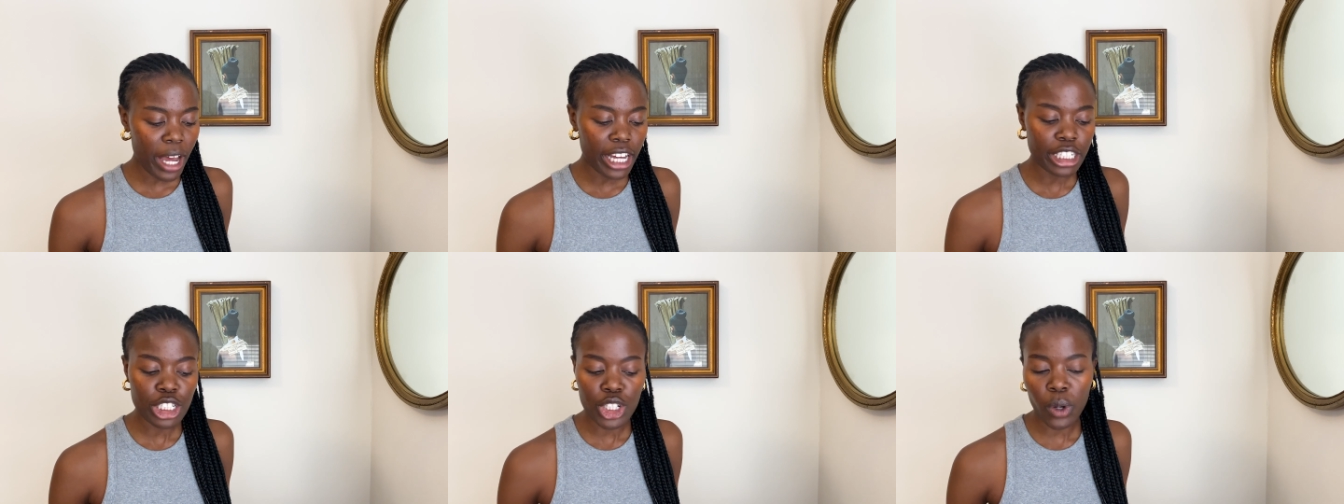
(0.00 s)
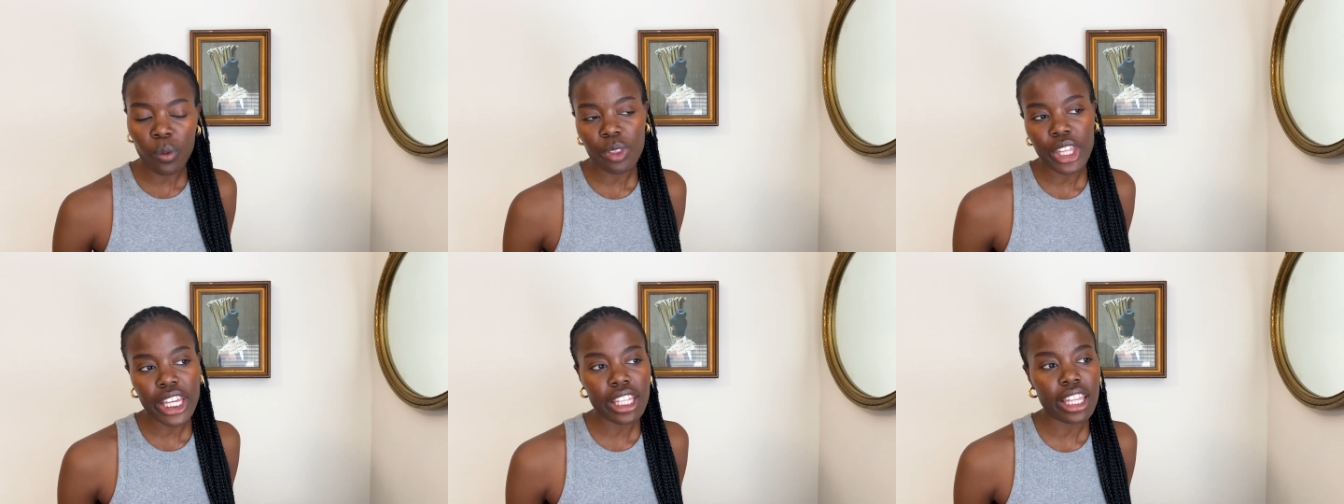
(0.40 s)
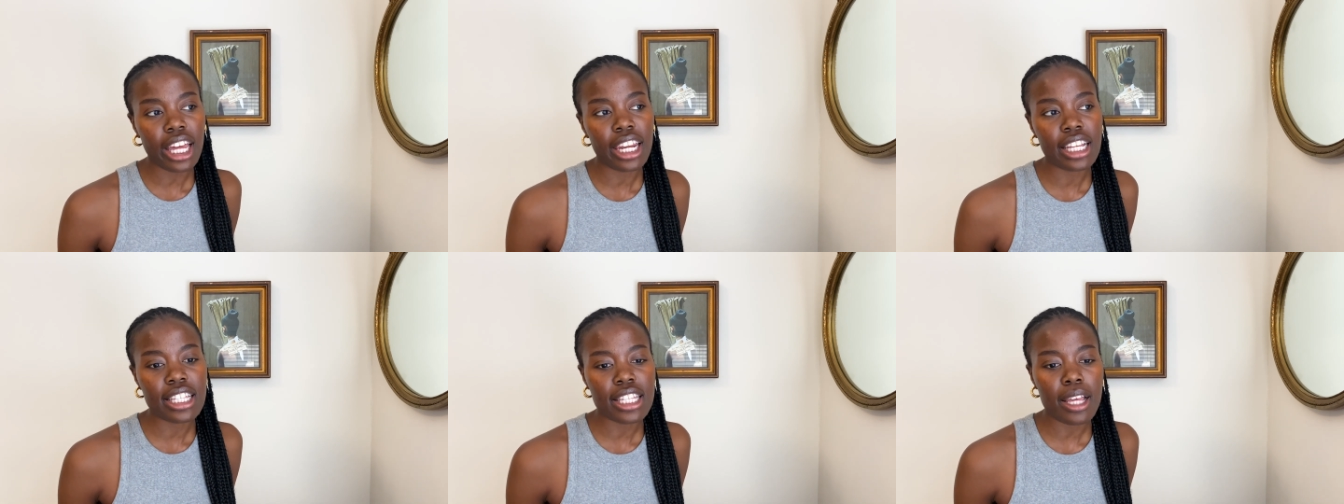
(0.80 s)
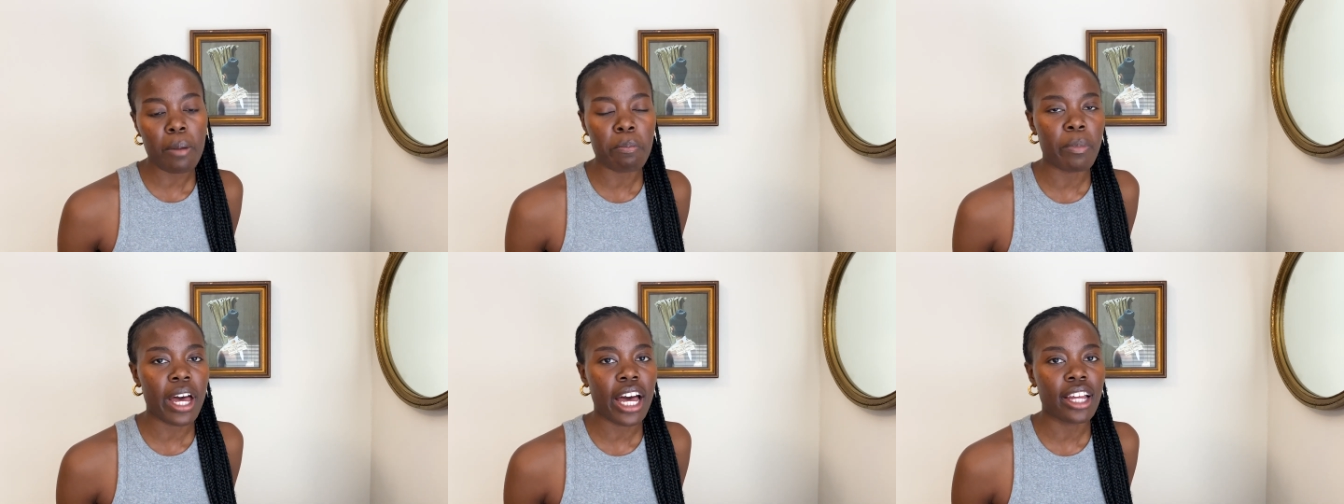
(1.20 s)
I don't think that it's a
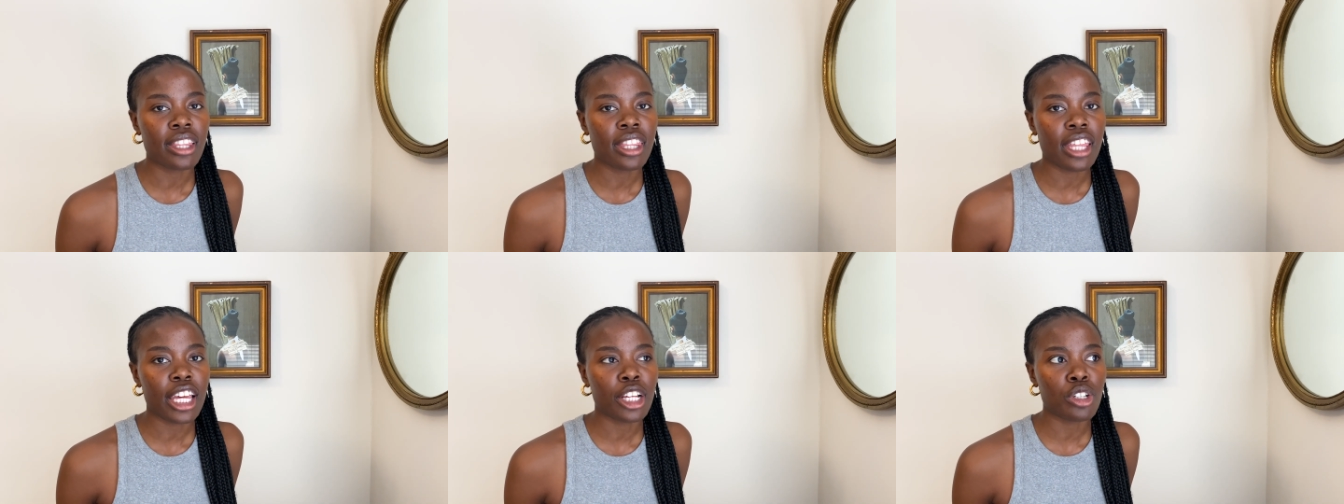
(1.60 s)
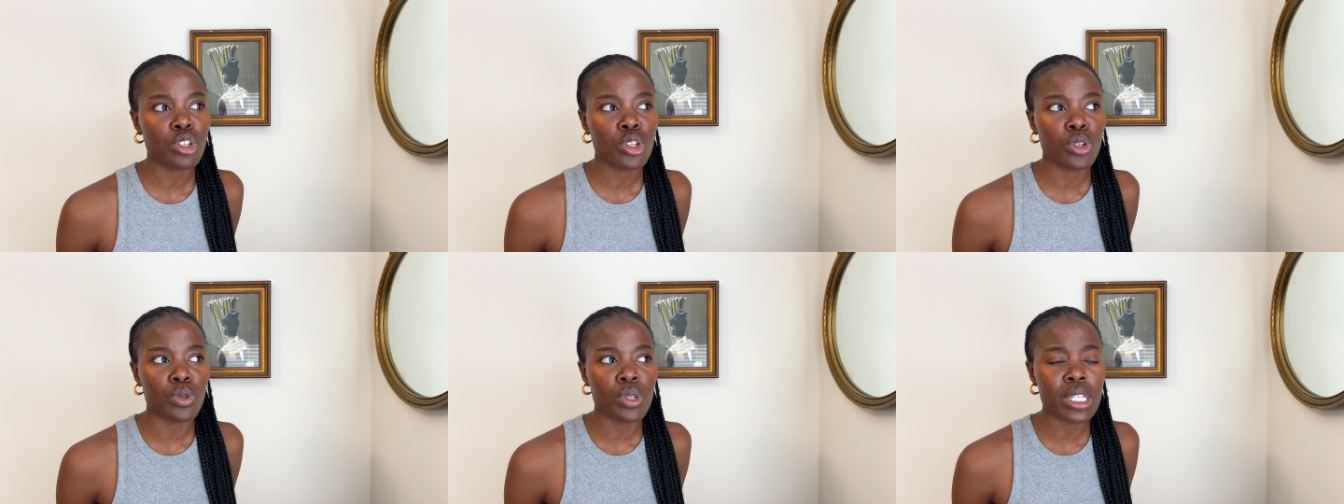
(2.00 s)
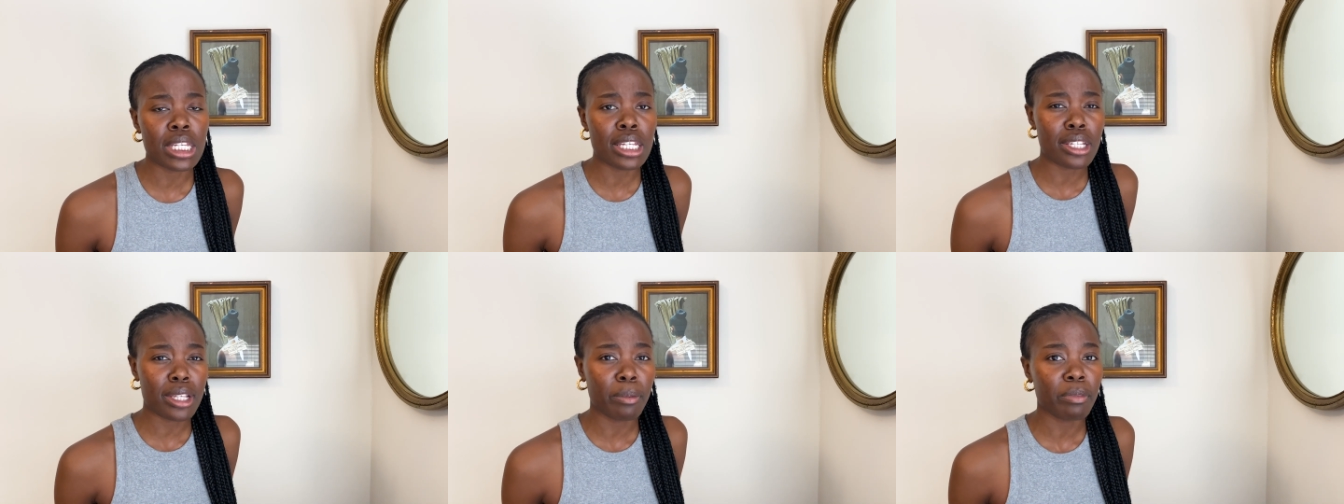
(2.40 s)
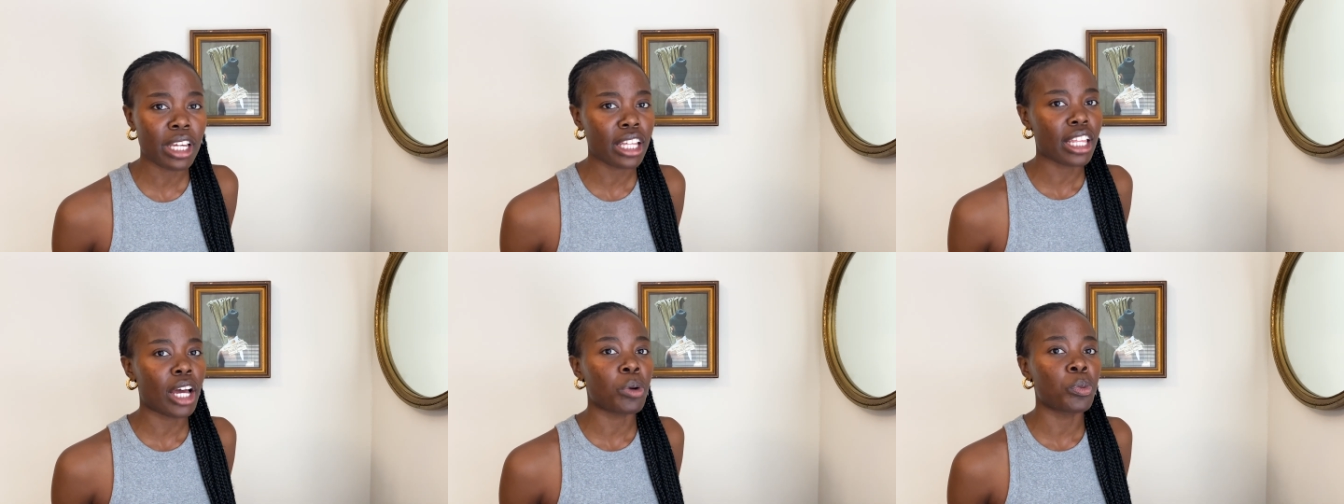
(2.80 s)
bad thing to see
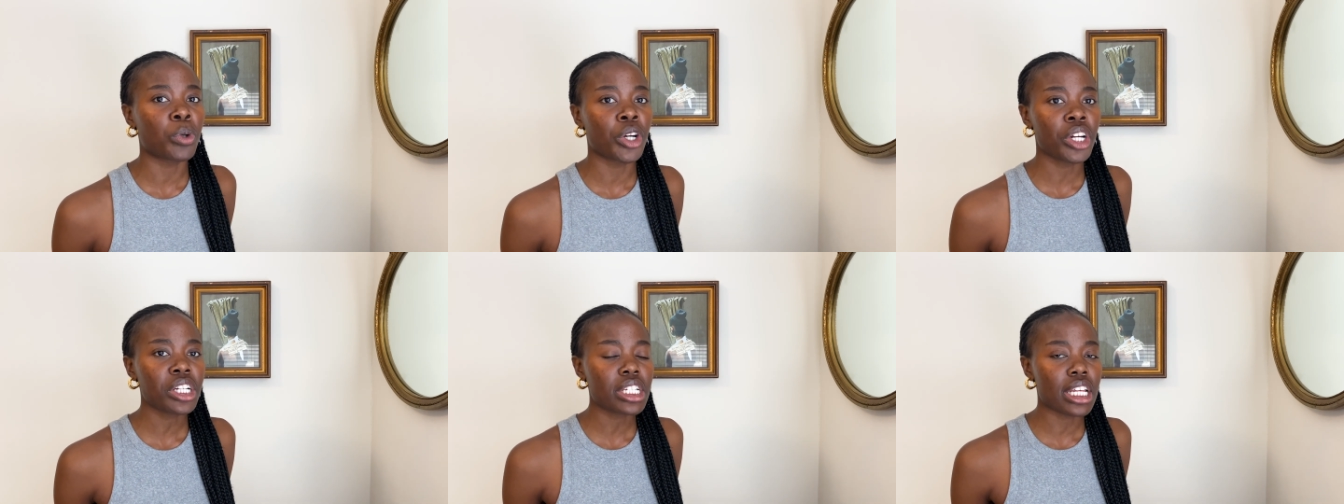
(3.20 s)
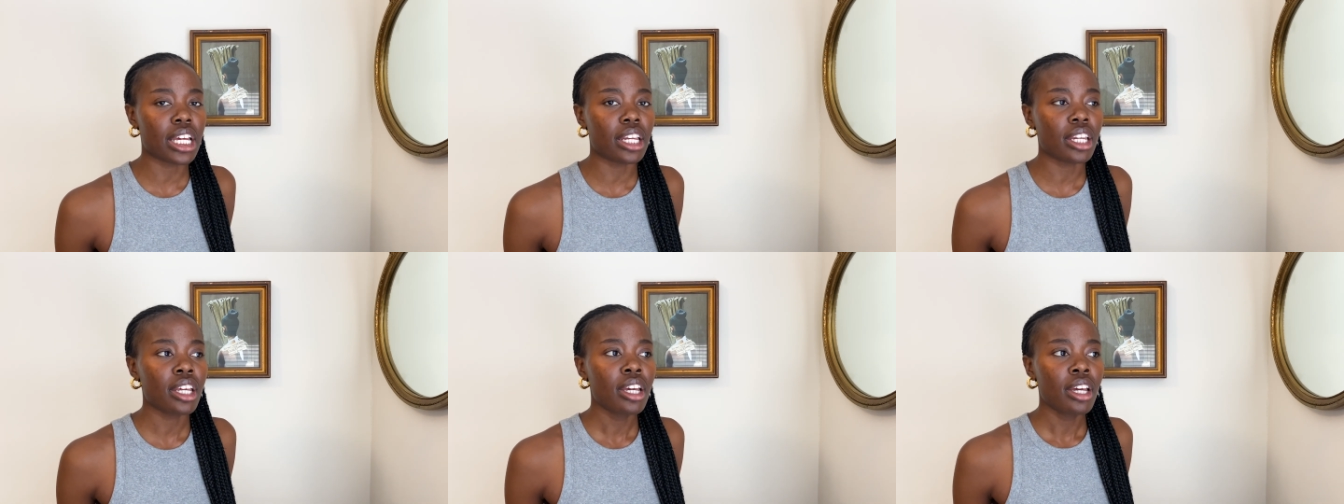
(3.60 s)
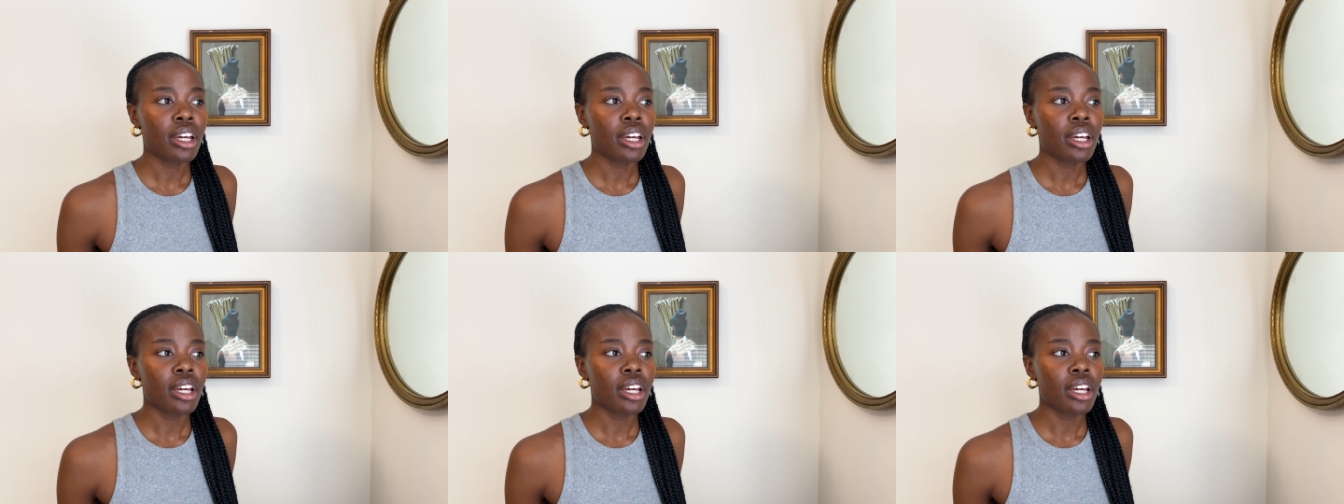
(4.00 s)
something that worked and